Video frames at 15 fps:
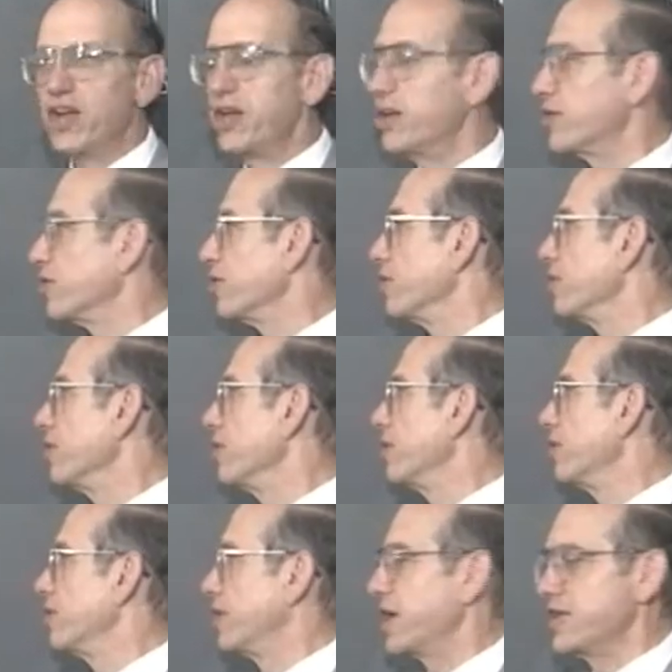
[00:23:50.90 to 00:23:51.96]
integral,
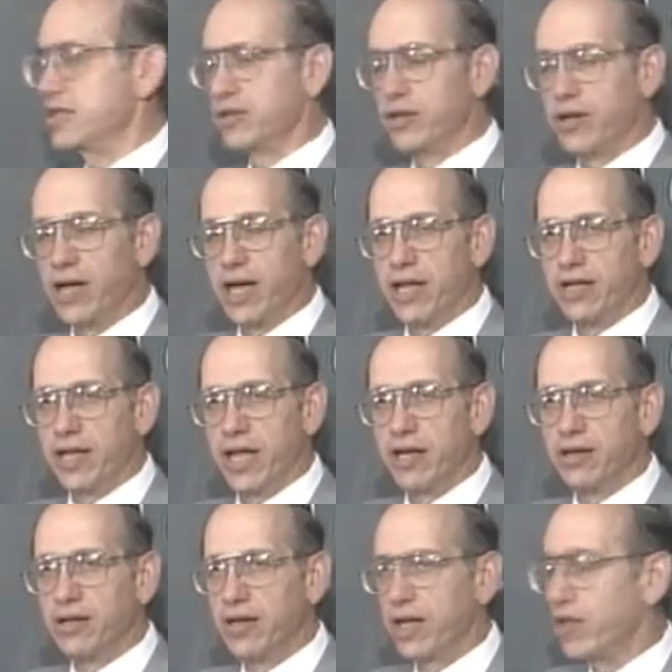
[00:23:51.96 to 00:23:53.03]
take a
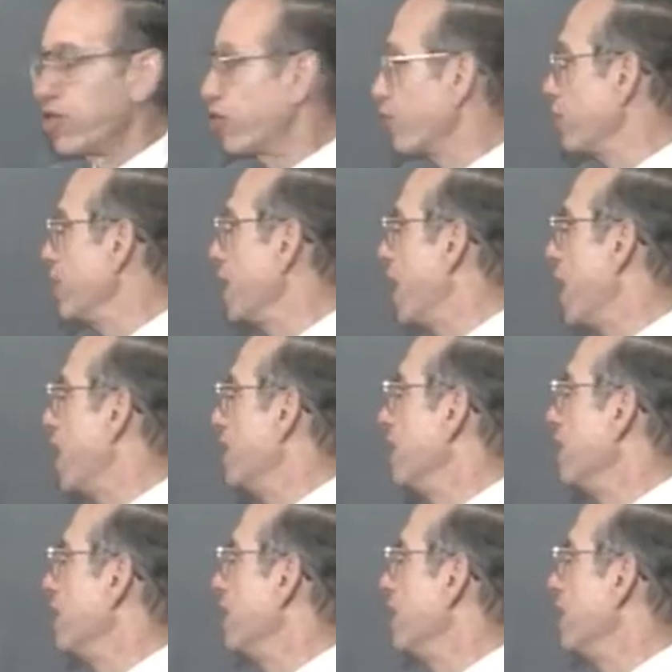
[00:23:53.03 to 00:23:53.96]
look at 3a.